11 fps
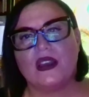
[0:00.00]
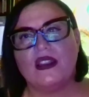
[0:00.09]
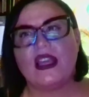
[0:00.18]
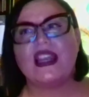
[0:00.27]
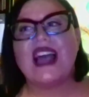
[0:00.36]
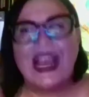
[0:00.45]

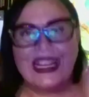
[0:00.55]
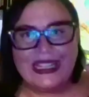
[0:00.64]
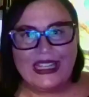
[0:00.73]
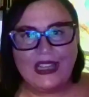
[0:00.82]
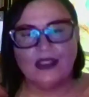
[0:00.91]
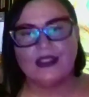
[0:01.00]
that
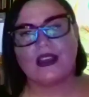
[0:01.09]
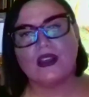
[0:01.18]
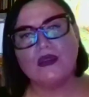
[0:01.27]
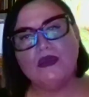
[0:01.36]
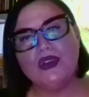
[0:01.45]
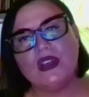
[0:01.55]
INI, that
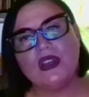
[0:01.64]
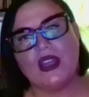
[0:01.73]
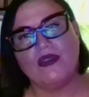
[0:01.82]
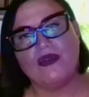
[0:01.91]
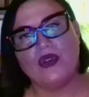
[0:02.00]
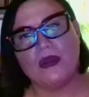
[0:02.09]
community,
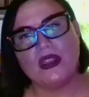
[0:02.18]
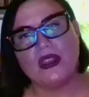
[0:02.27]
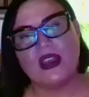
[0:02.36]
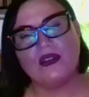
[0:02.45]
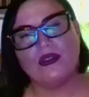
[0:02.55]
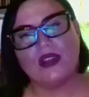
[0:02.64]
forming
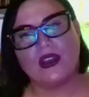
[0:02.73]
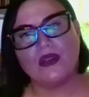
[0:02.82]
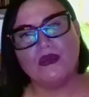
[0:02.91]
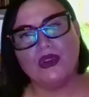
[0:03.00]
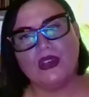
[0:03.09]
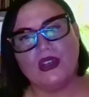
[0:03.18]
that
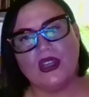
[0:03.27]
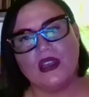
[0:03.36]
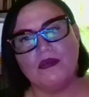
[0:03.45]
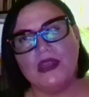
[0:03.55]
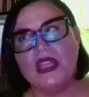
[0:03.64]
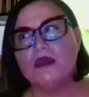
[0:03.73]
community,
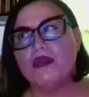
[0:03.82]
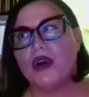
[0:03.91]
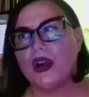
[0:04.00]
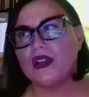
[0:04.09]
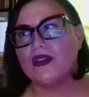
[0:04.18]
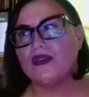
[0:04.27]
being
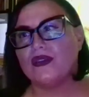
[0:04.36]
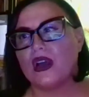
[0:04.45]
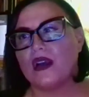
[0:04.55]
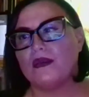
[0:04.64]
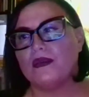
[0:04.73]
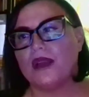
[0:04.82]
part of
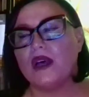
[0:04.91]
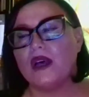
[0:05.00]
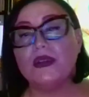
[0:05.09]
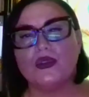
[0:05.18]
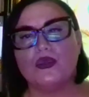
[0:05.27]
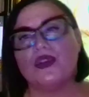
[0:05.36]

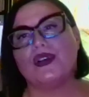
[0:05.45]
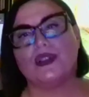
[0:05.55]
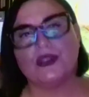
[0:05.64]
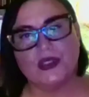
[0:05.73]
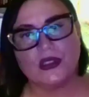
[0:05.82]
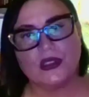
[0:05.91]
helping the world